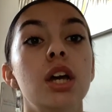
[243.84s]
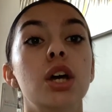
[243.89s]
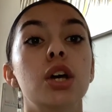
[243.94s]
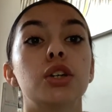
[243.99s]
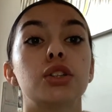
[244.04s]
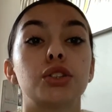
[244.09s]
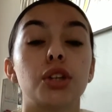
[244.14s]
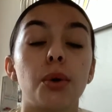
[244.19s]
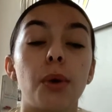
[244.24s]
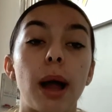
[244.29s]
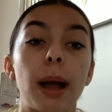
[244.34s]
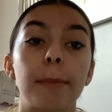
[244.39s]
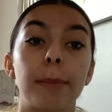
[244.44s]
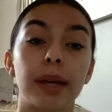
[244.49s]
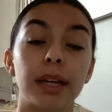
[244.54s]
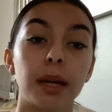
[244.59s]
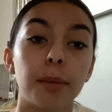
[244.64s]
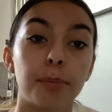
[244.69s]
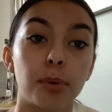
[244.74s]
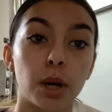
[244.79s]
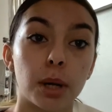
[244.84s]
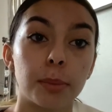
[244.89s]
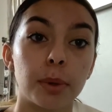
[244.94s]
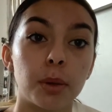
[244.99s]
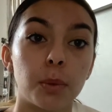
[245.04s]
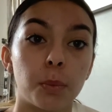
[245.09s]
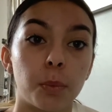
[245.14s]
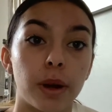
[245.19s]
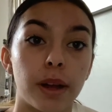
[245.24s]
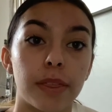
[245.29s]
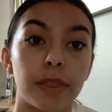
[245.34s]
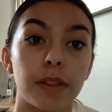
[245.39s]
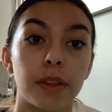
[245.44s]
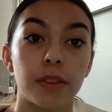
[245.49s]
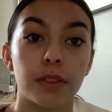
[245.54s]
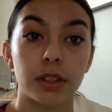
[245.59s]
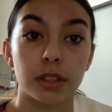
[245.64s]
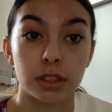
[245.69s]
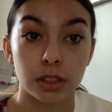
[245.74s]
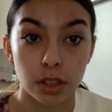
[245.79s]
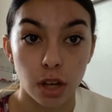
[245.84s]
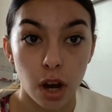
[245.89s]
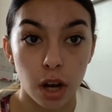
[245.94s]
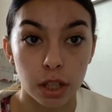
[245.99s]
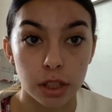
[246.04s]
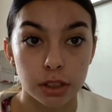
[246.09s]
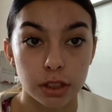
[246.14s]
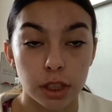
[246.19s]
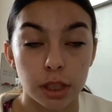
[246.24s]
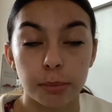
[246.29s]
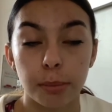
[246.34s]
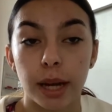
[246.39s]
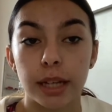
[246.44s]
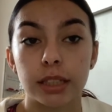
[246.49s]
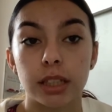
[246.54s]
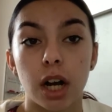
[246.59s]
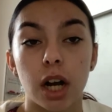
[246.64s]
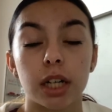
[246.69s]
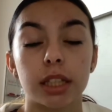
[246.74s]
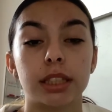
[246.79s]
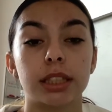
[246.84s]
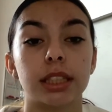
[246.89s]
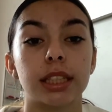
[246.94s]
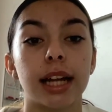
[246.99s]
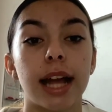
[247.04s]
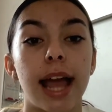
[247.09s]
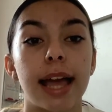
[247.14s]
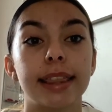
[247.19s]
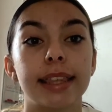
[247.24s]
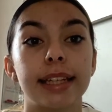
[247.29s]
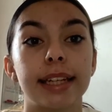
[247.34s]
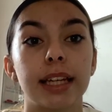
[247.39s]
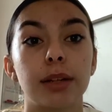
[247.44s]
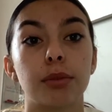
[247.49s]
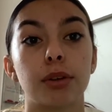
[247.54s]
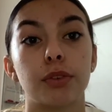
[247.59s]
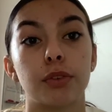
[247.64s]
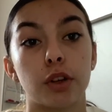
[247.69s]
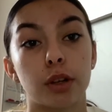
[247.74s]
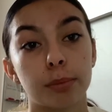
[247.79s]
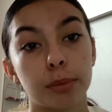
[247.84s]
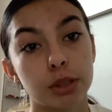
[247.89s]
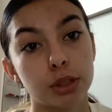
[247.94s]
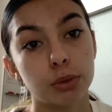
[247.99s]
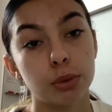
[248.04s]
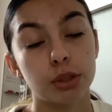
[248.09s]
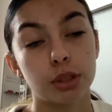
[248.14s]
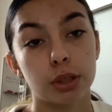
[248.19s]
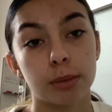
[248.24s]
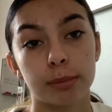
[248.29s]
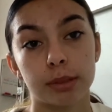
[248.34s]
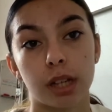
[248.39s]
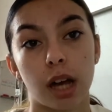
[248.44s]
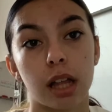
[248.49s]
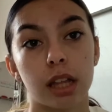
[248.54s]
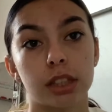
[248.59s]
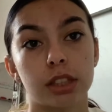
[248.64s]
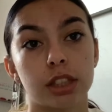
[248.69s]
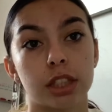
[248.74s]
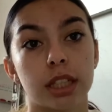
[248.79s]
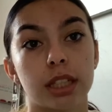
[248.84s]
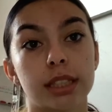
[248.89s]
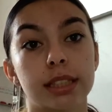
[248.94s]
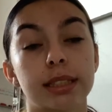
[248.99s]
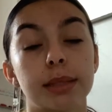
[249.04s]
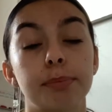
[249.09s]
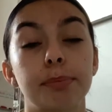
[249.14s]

So I made an appointment with the doctor, my doctor, and then he referred me to a dermatologist.